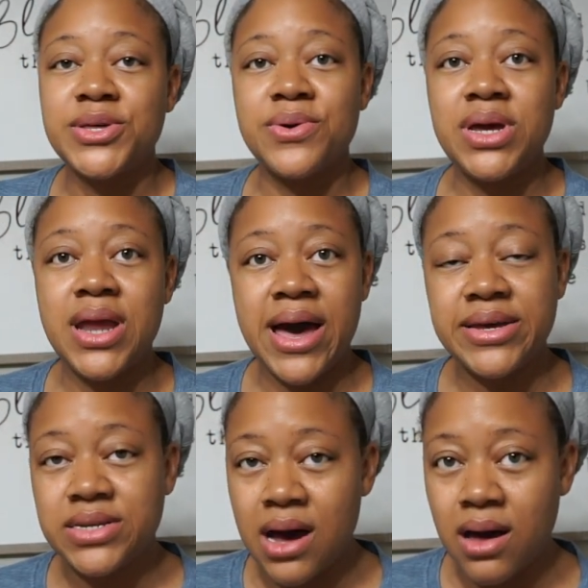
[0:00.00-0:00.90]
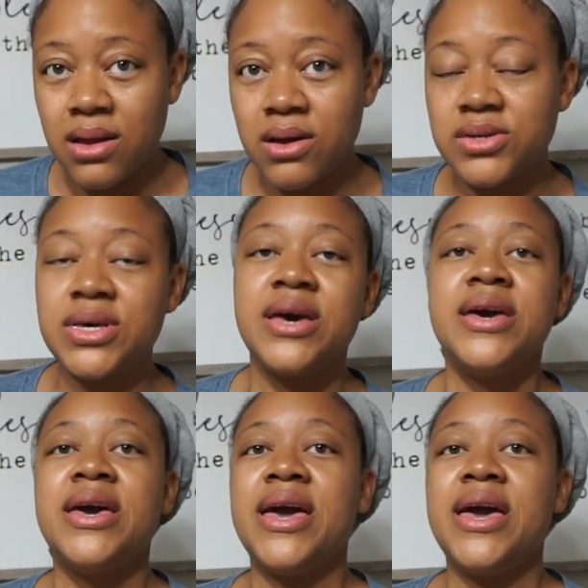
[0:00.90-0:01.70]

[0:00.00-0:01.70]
$39